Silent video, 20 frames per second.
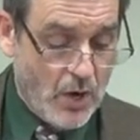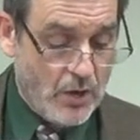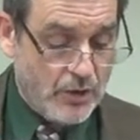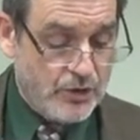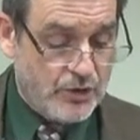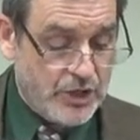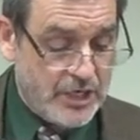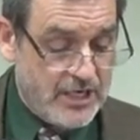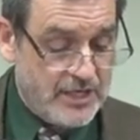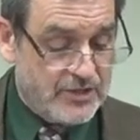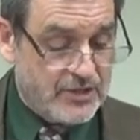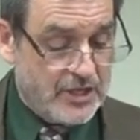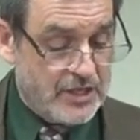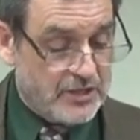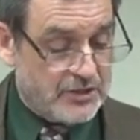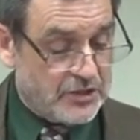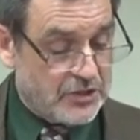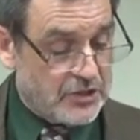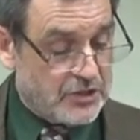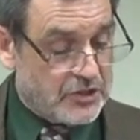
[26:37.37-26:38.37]

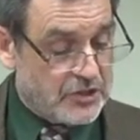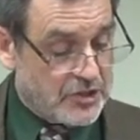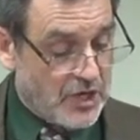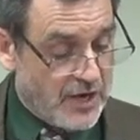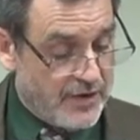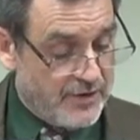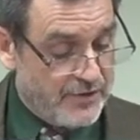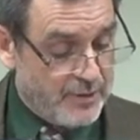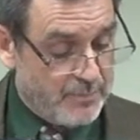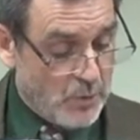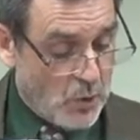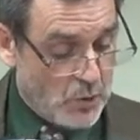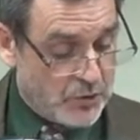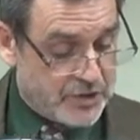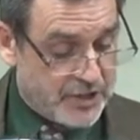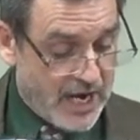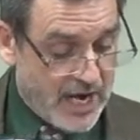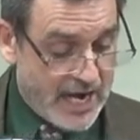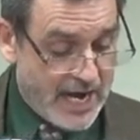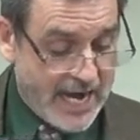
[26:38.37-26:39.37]
Jesus, Son of the Most
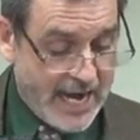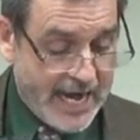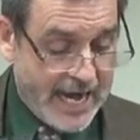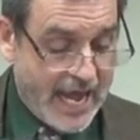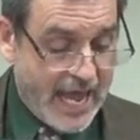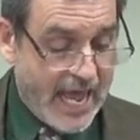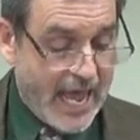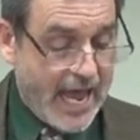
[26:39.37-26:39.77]
High?